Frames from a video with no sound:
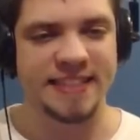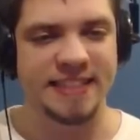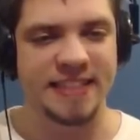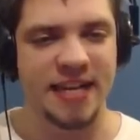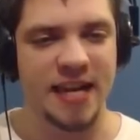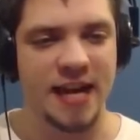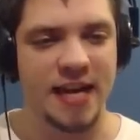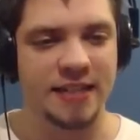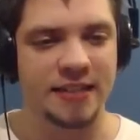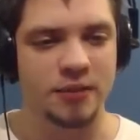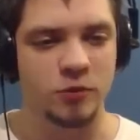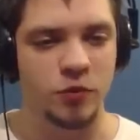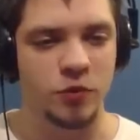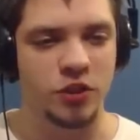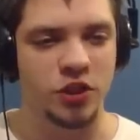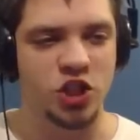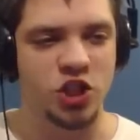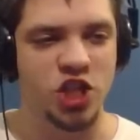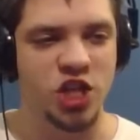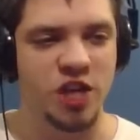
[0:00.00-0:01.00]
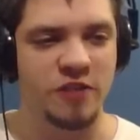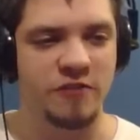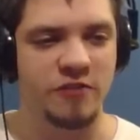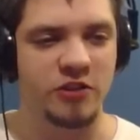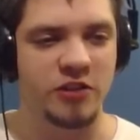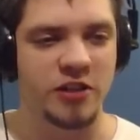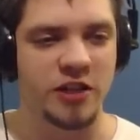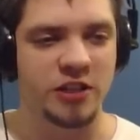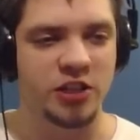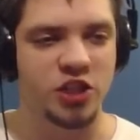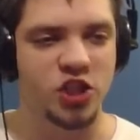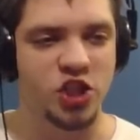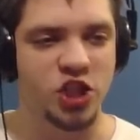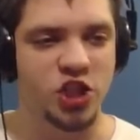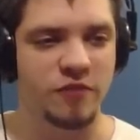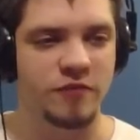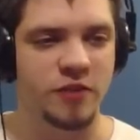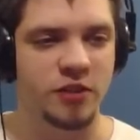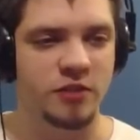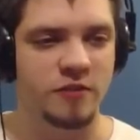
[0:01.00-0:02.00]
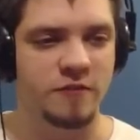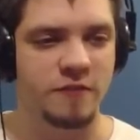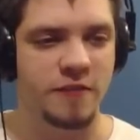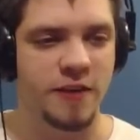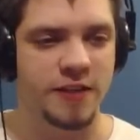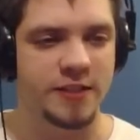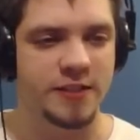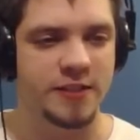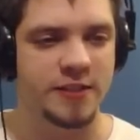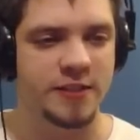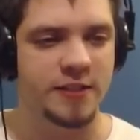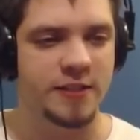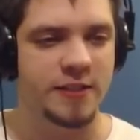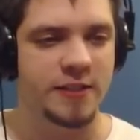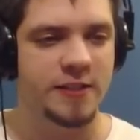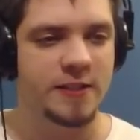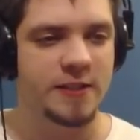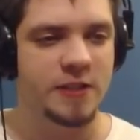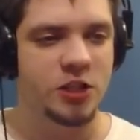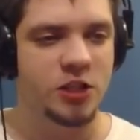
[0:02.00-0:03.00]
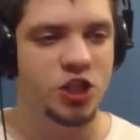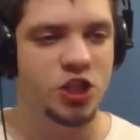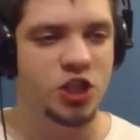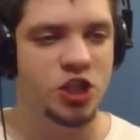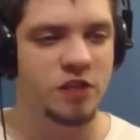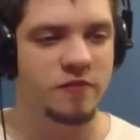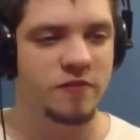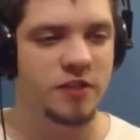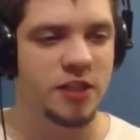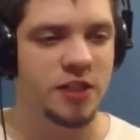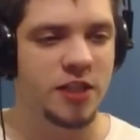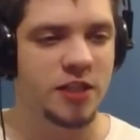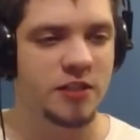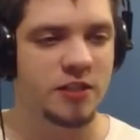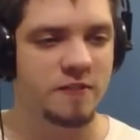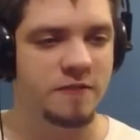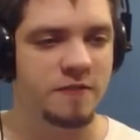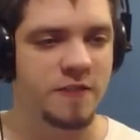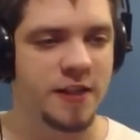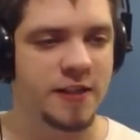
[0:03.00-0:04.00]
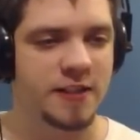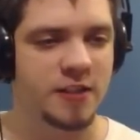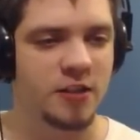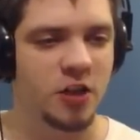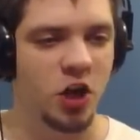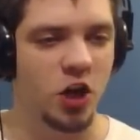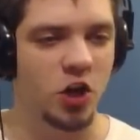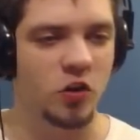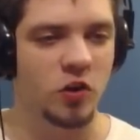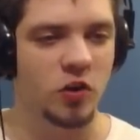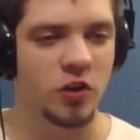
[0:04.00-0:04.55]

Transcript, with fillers: sliced with the shiv. Get shivved in the face. Shivved in the face. Oh,